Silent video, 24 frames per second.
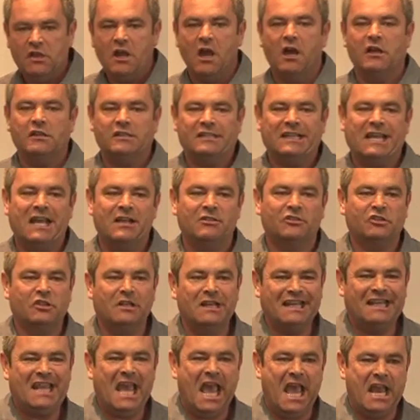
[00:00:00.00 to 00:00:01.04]
the Arts Council
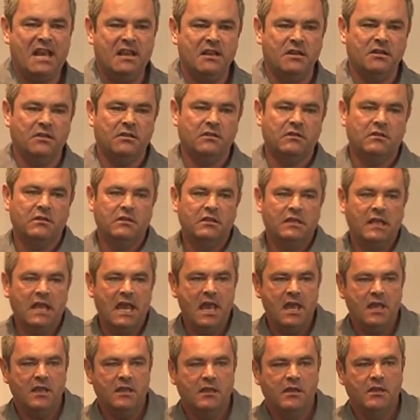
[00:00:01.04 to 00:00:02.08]
again,
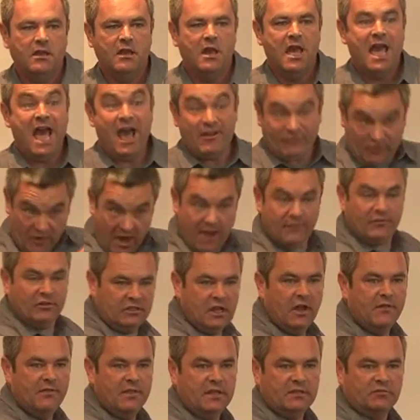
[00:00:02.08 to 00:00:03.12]
yeah, after having
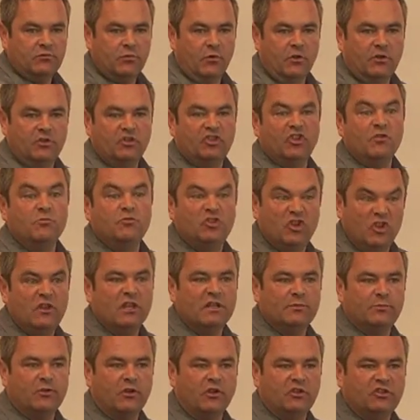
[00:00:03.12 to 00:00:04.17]
done this one, to do
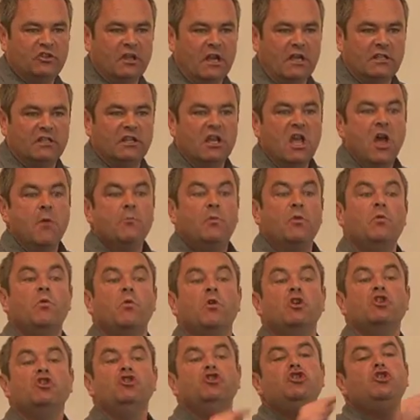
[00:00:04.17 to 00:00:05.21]
this project. But we
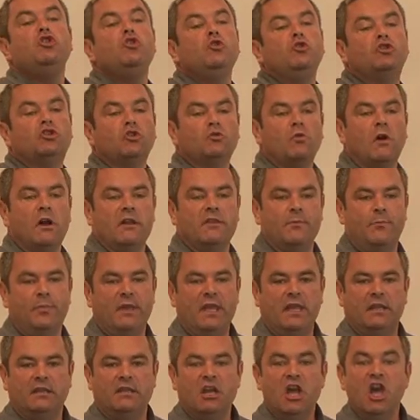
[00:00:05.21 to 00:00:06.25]
want you to write the
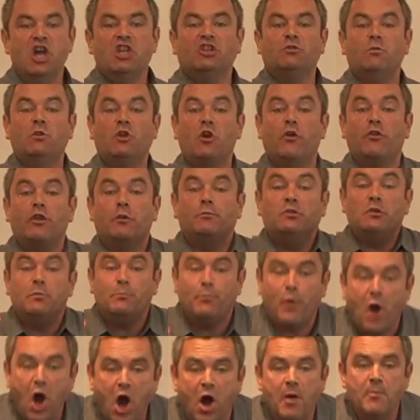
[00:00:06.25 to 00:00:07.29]
bid. So we got the
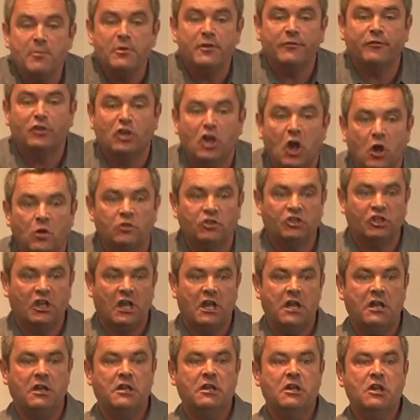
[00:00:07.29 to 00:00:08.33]
Department of
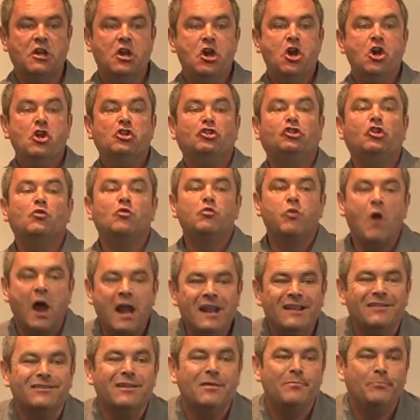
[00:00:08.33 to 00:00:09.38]
Culture to
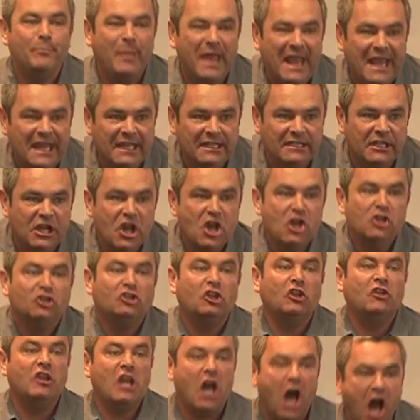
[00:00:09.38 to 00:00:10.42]
write the bid
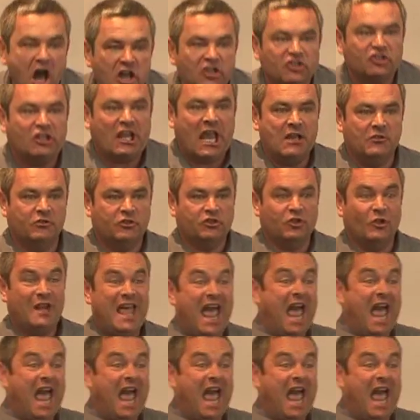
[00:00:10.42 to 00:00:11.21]
to the Arts Council,